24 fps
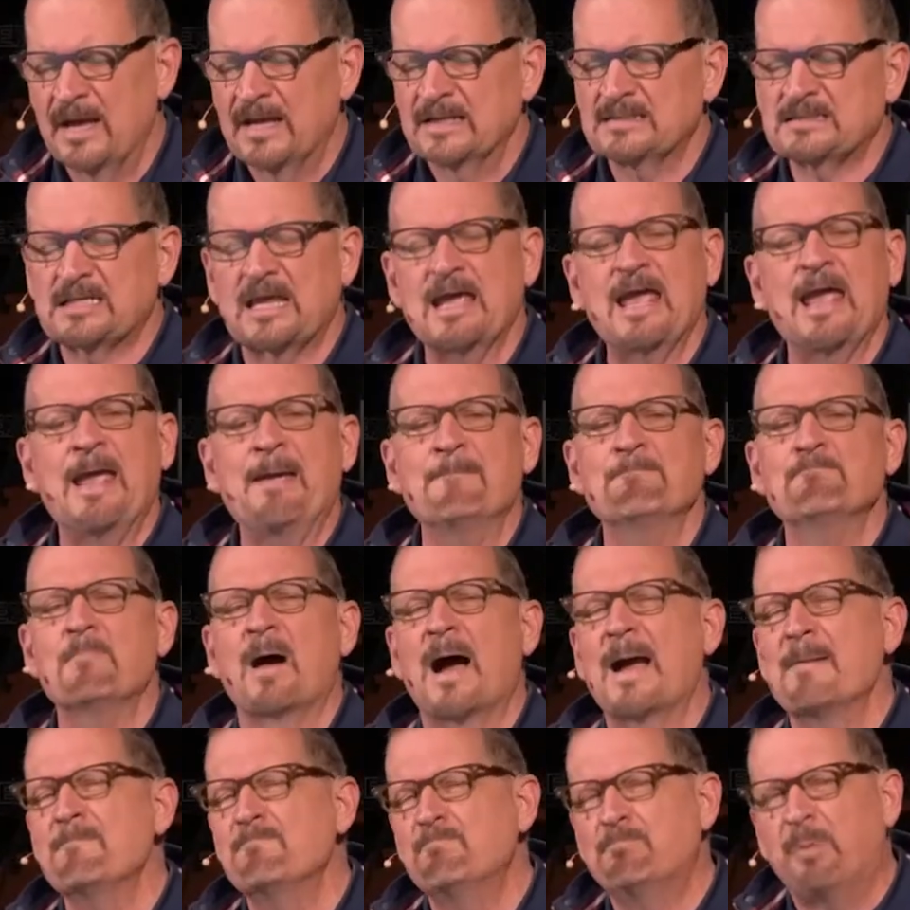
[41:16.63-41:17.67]
Tame
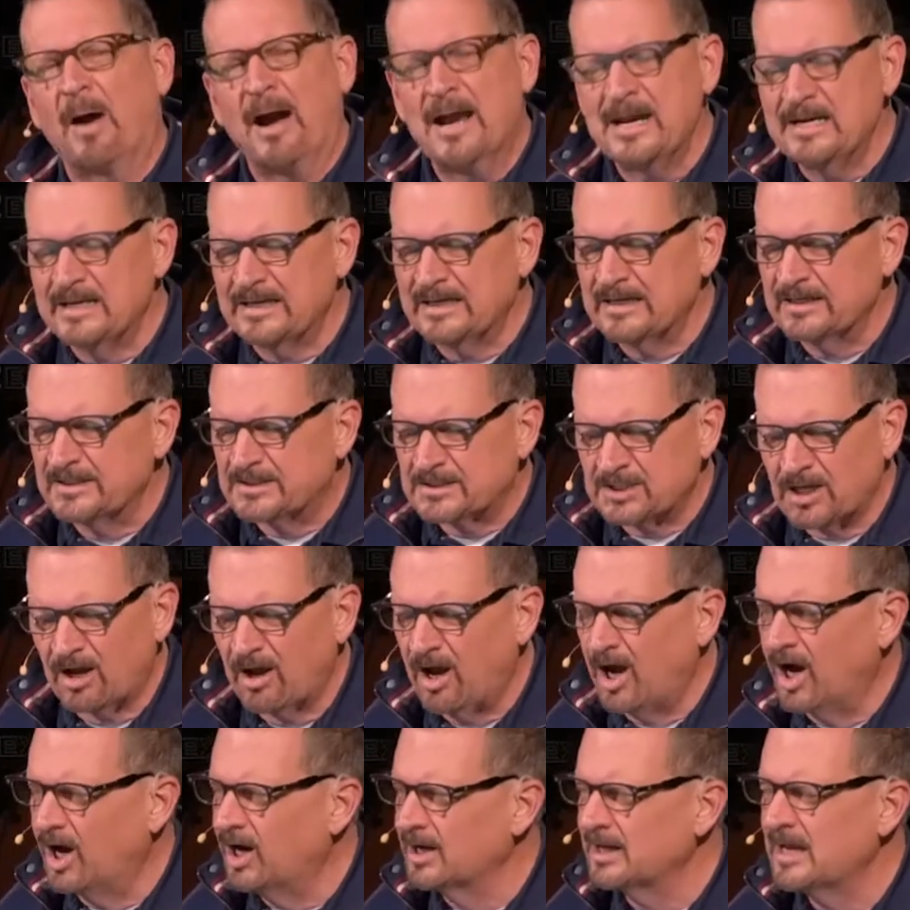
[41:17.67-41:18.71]
my biting
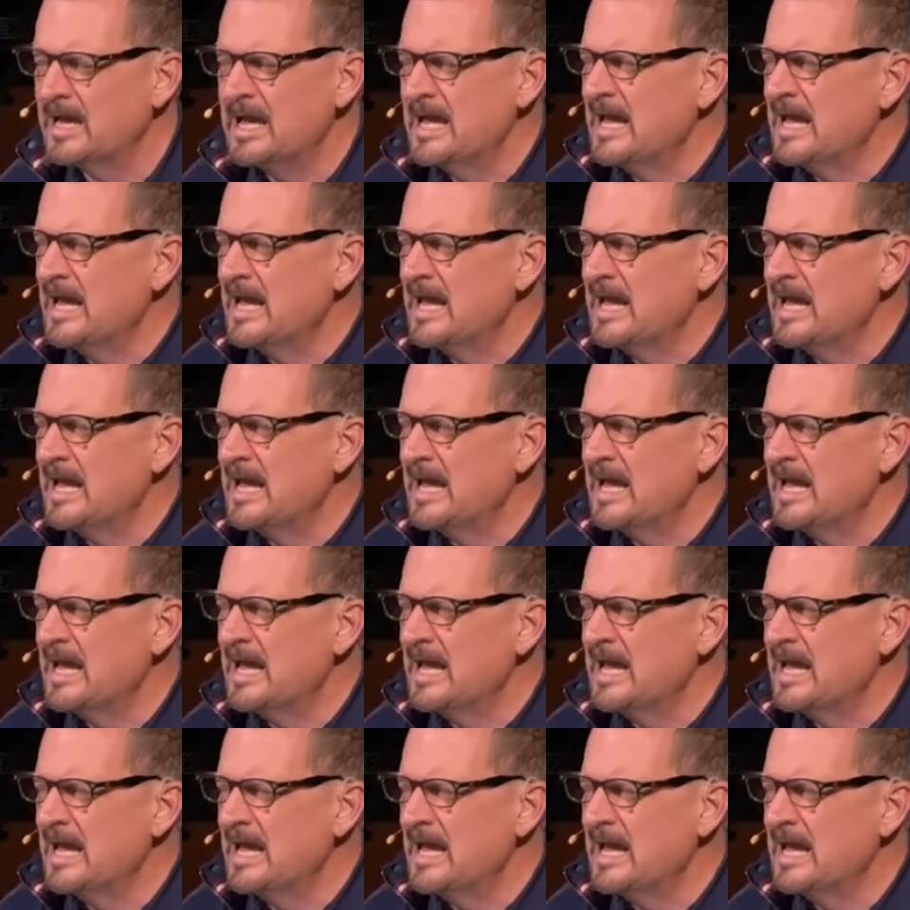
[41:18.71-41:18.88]
tongue